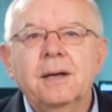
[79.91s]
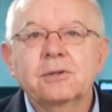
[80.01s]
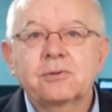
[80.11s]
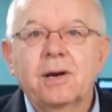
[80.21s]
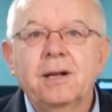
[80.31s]
In
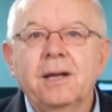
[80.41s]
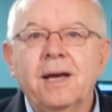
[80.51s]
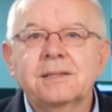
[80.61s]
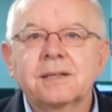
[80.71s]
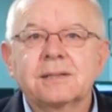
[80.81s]
Australia,
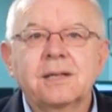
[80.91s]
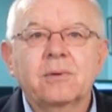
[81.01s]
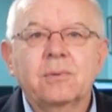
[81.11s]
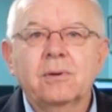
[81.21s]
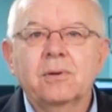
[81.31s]
ASIC said
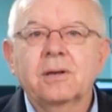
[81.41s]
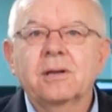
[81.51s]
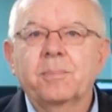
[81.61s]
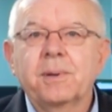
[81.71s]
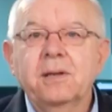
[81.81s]
it would look
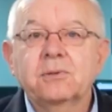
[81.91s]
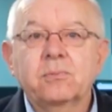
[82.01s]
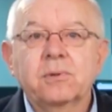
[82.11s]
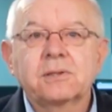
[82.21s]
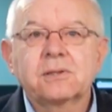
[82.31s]
into the
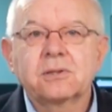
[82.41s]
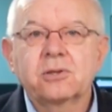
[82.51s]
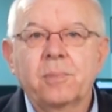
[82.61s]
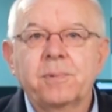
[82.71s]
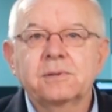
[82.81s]
potential risks to
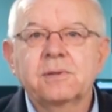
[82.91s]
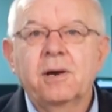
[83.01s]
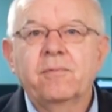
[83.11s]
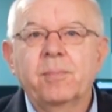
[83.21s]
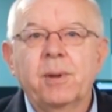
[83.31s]
shoppers
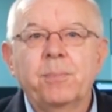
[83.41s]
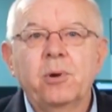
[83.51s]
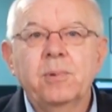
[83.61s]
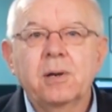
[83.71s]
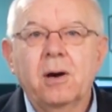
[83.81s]
from the
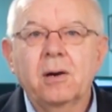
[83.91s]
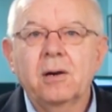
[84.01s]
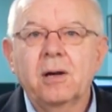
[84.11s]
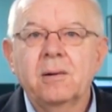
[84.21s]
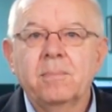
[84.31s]
boom in
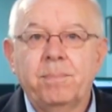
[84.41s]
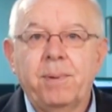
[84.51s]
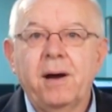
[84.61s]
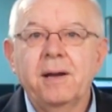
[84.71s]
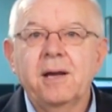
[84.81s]
online
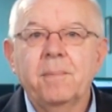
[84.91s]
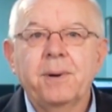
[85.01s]
buy now,